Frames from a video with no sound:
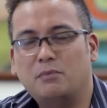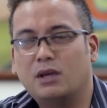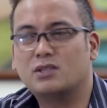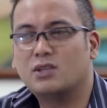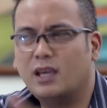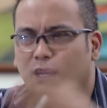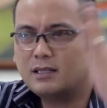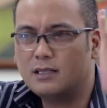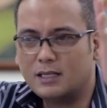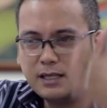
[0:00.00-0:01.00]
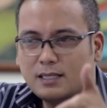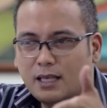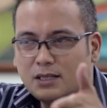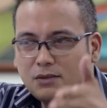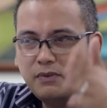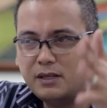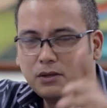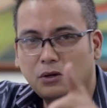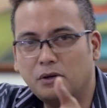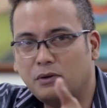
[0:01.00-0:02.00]
because you cannot just assess
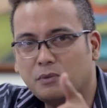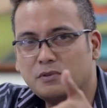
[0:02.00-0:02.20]
based on your